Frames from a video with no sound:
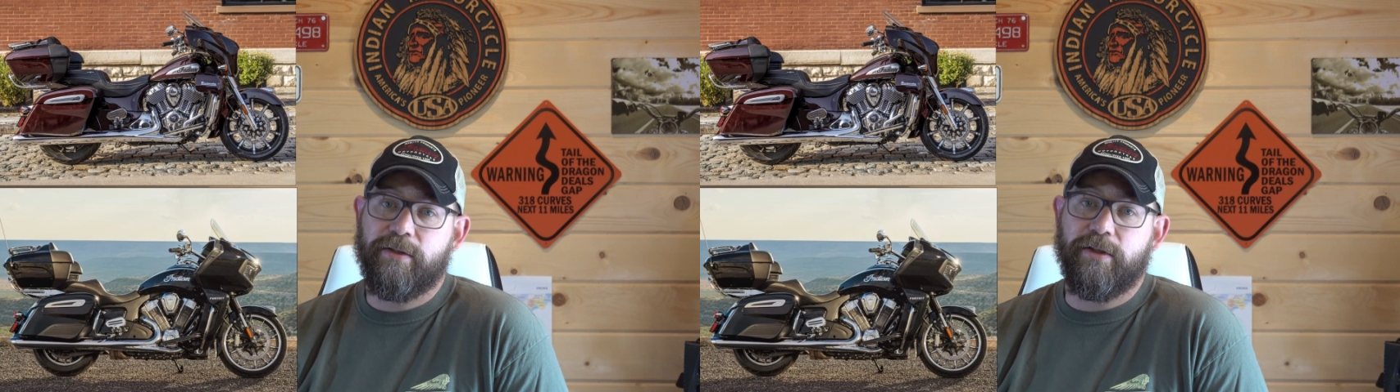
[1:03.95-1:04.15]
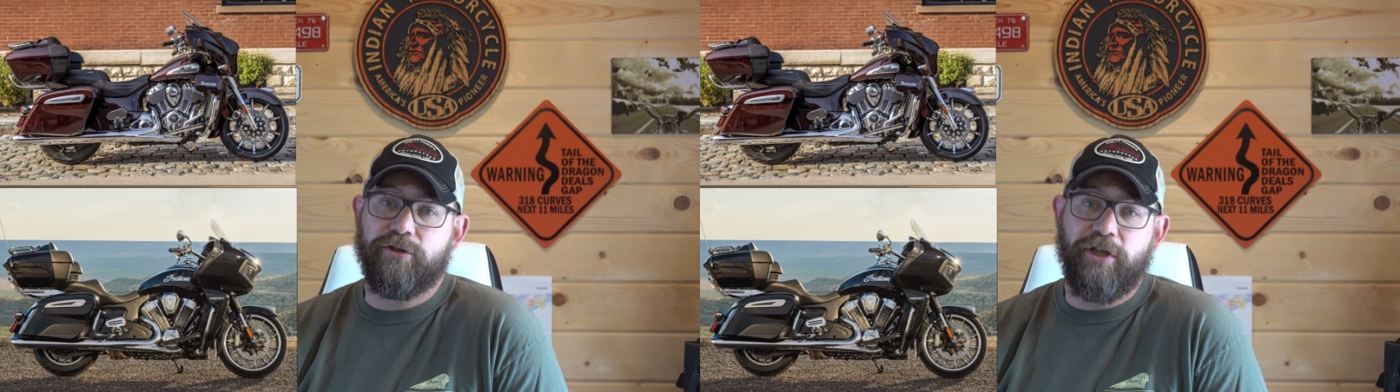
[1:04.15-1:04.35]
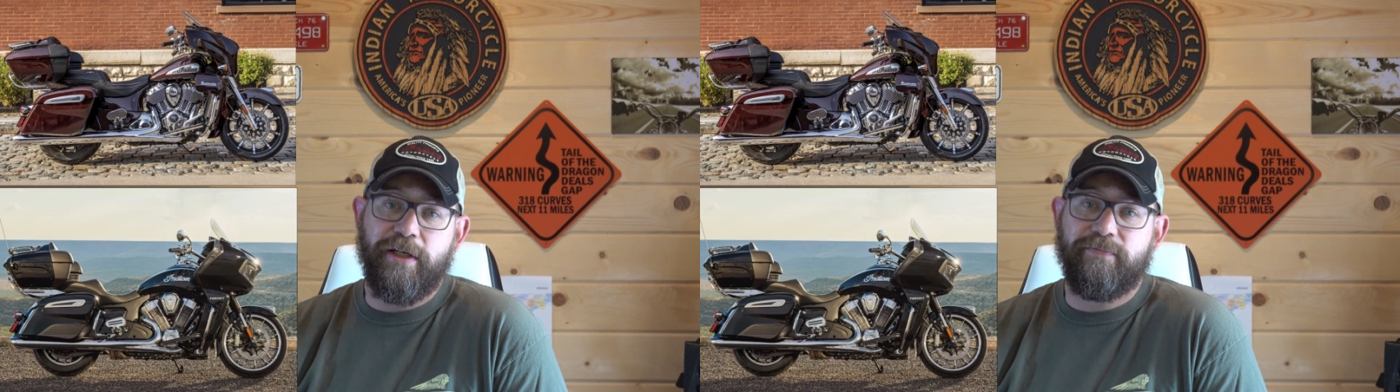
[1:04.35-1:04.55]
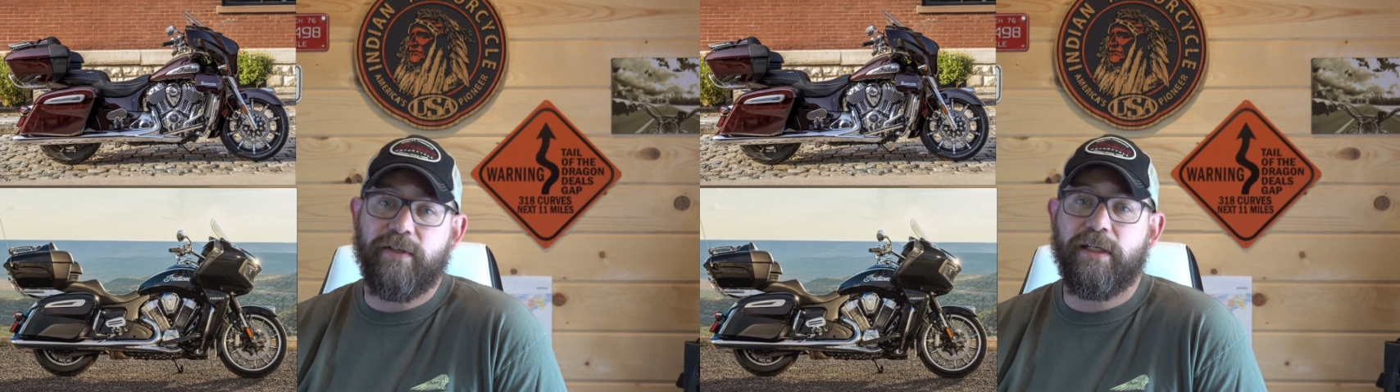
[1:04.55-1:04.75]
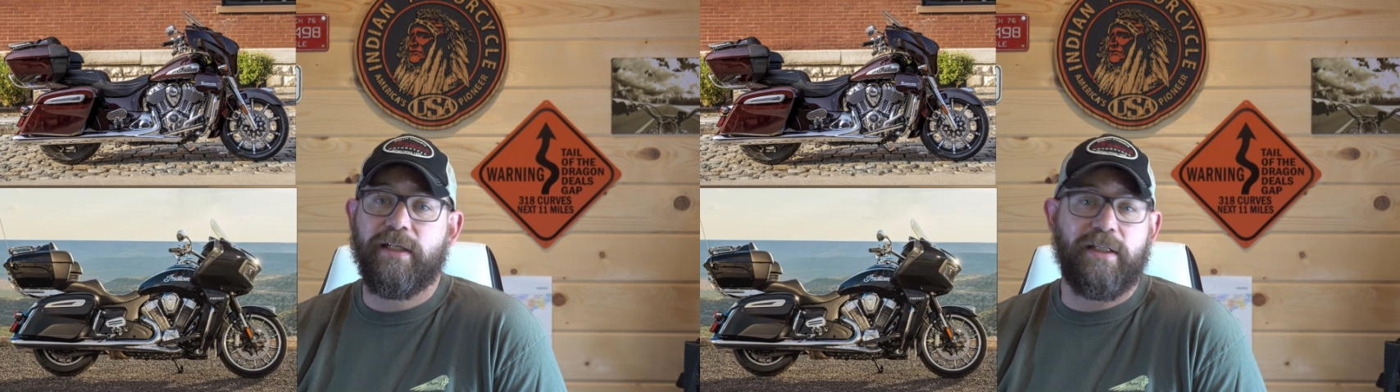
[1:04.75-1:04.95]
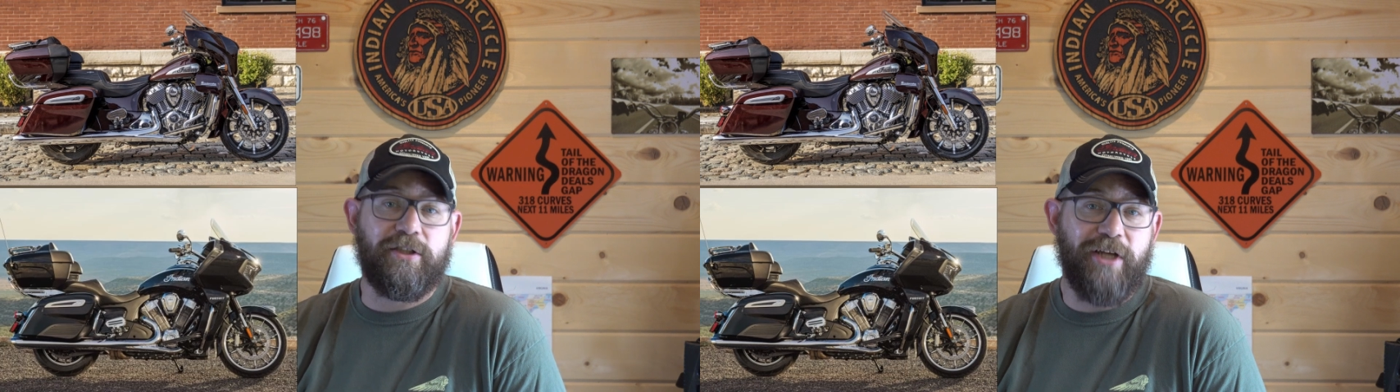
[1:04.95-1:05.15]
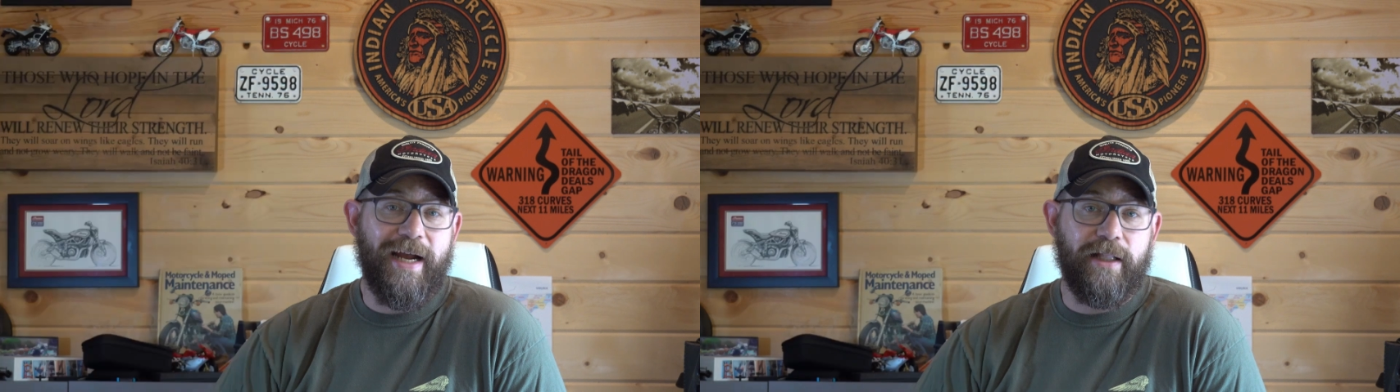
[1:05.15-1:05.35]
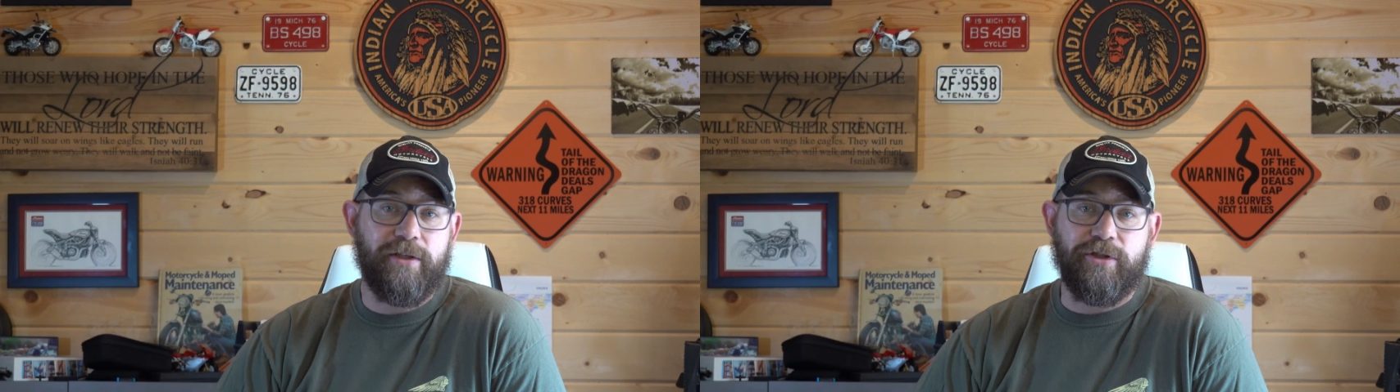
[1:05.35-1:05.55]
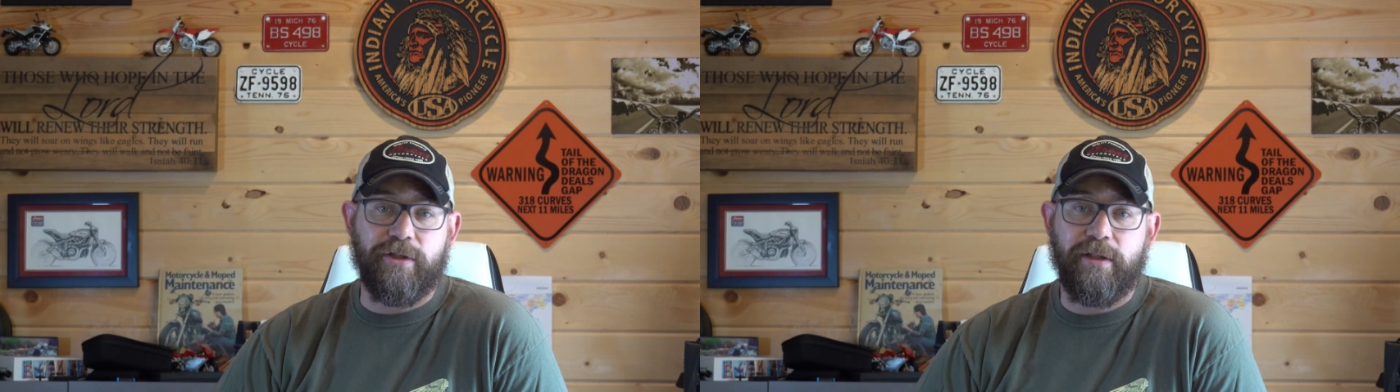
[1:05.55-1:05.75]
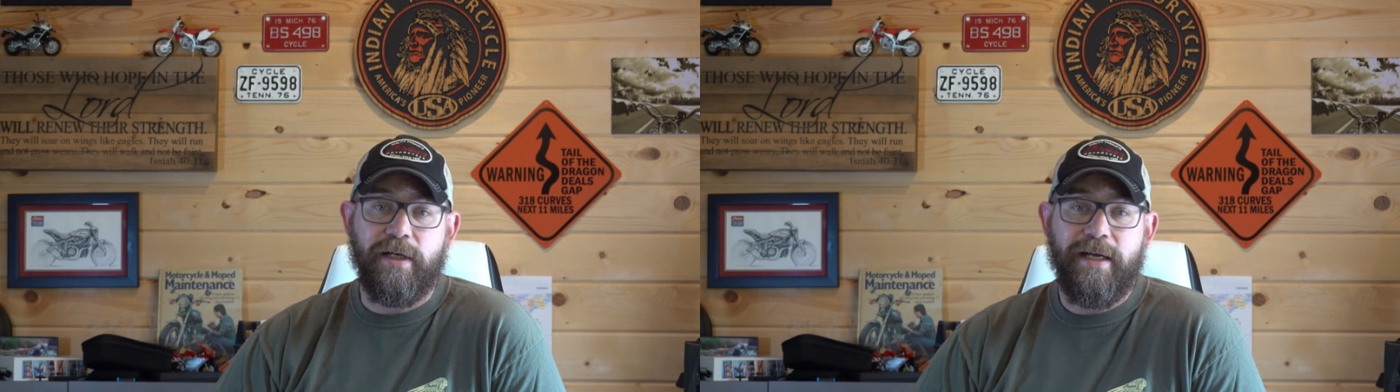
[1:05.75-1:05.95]
the Chieftain and the
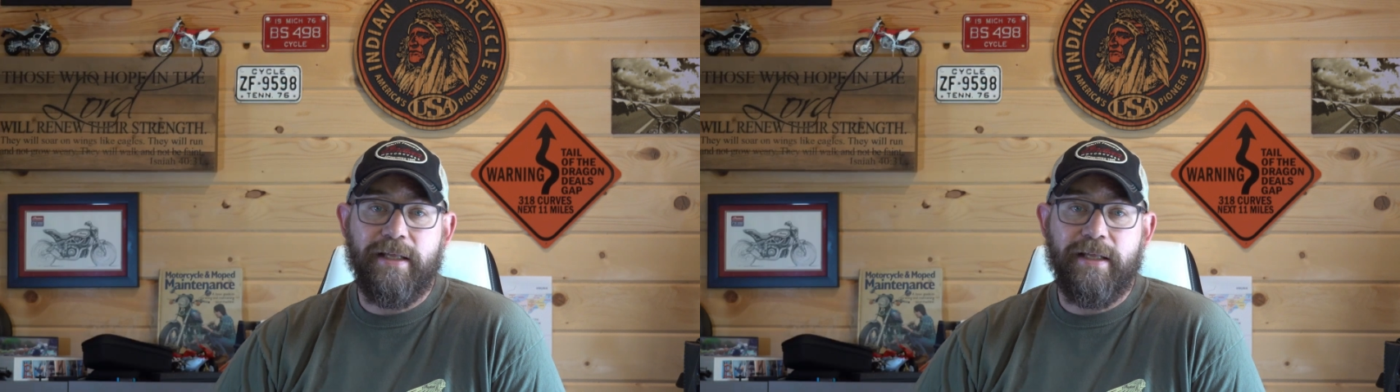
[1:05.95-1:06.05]
Challenger,